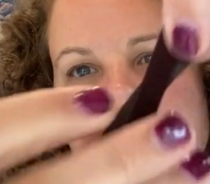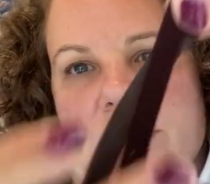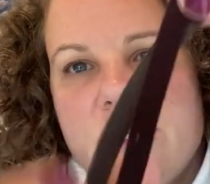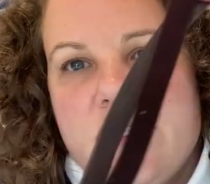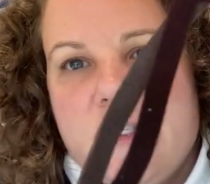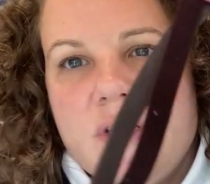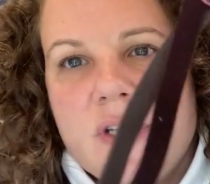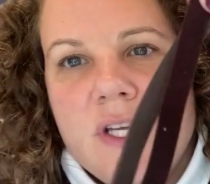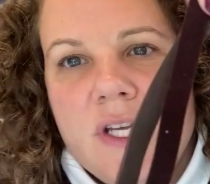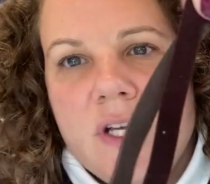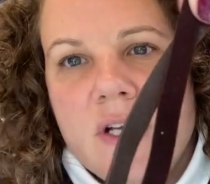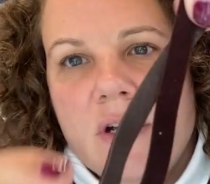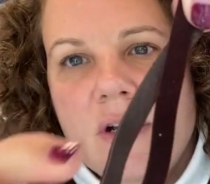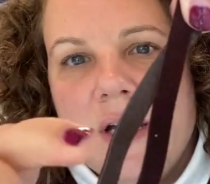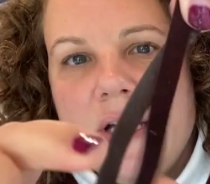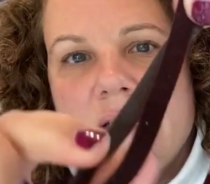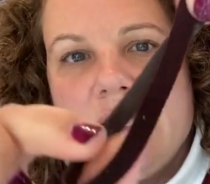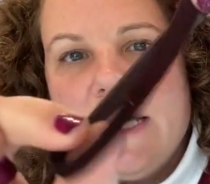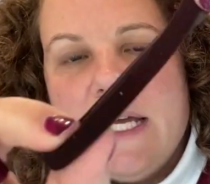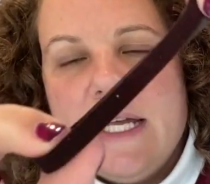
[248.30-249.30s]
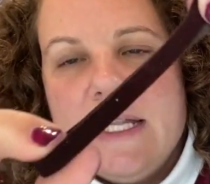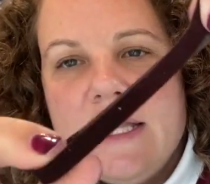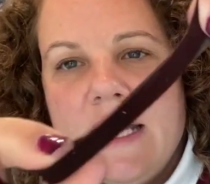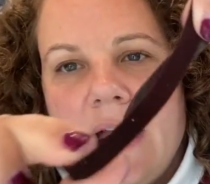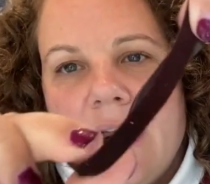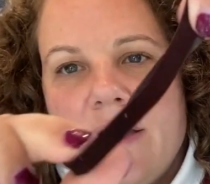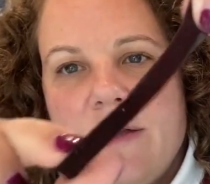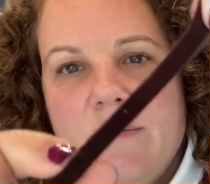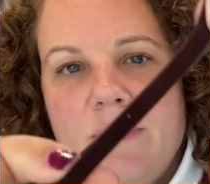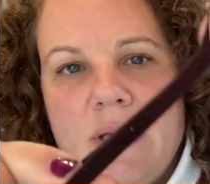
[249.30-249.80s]
to secure it, and
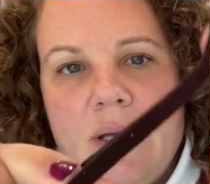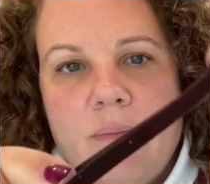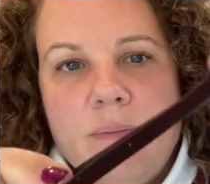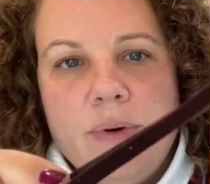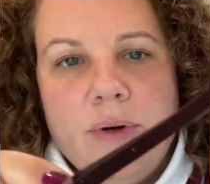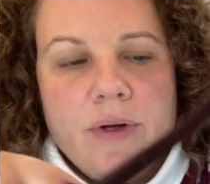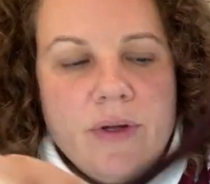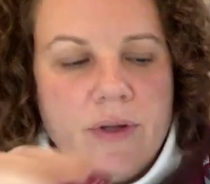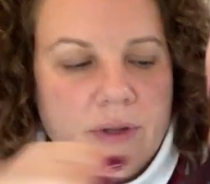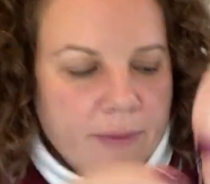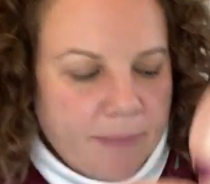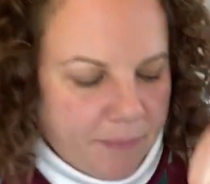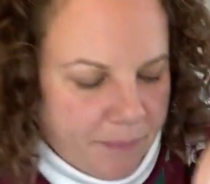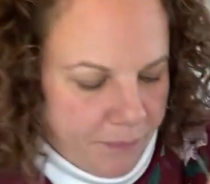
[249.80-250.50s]
that could be a pull.